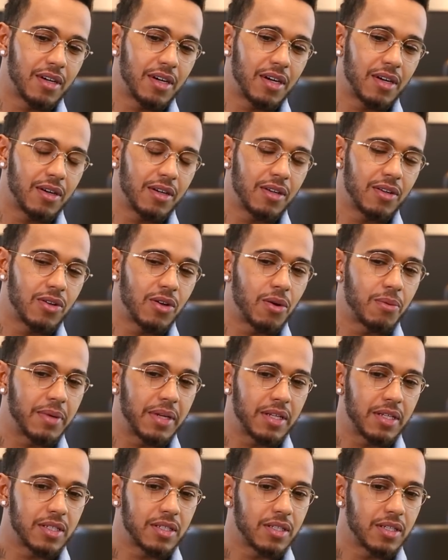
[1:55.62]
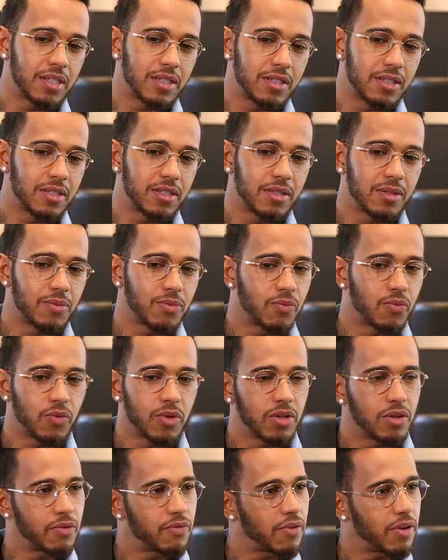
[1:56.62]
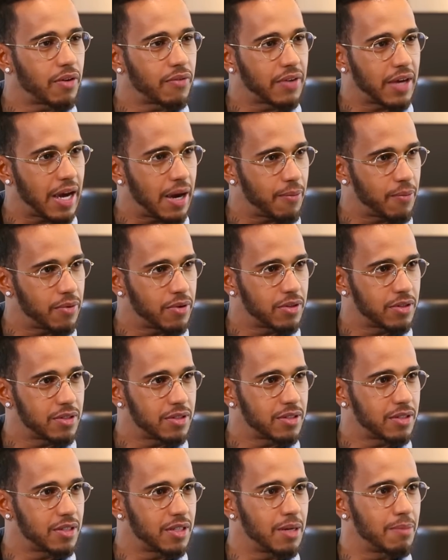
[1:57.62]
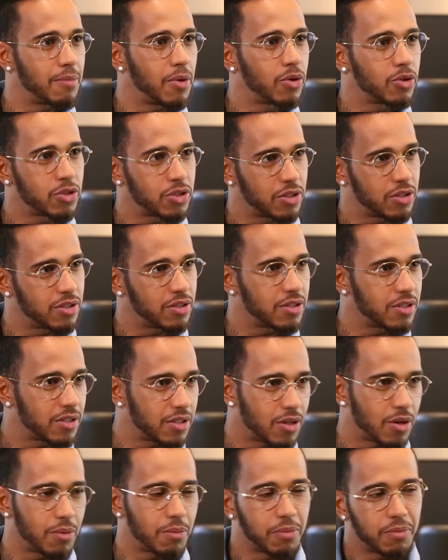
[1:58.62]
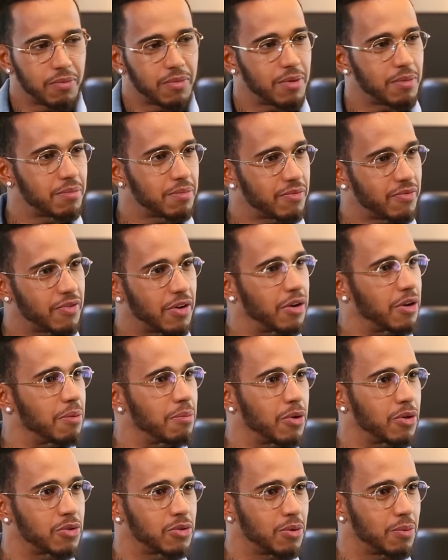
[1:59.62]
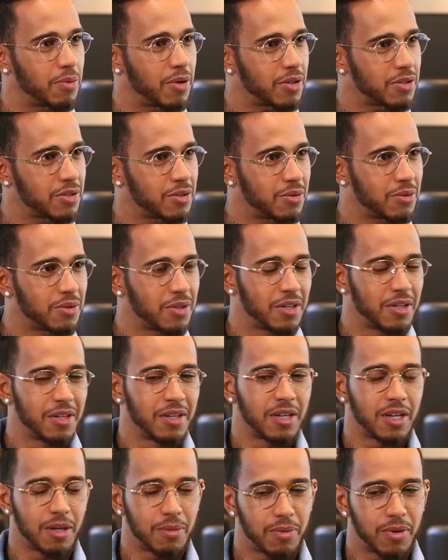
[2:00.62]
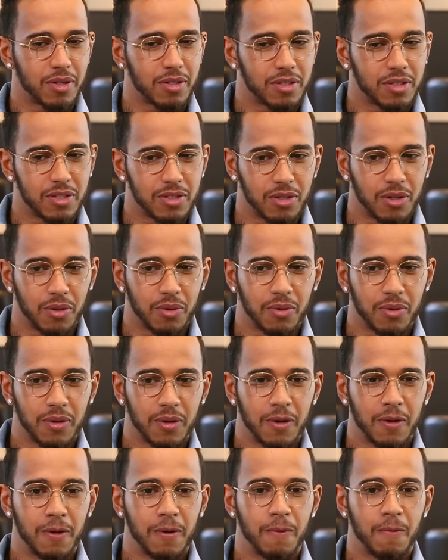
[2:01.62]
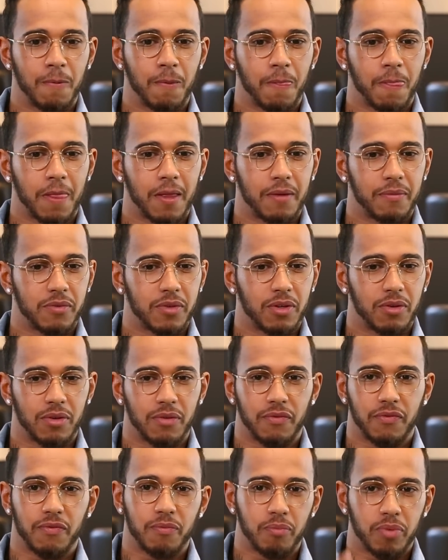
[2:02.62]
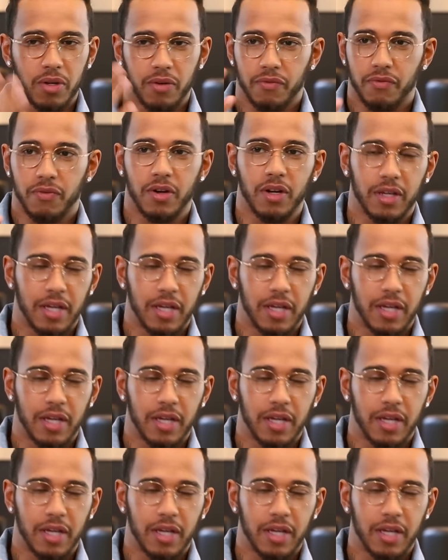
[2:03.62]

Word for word: I don't know. I mean, it's it's when you're in front of cameras, the emotions. You know, I'm a very emotional personal uh, person, so you're in, put in front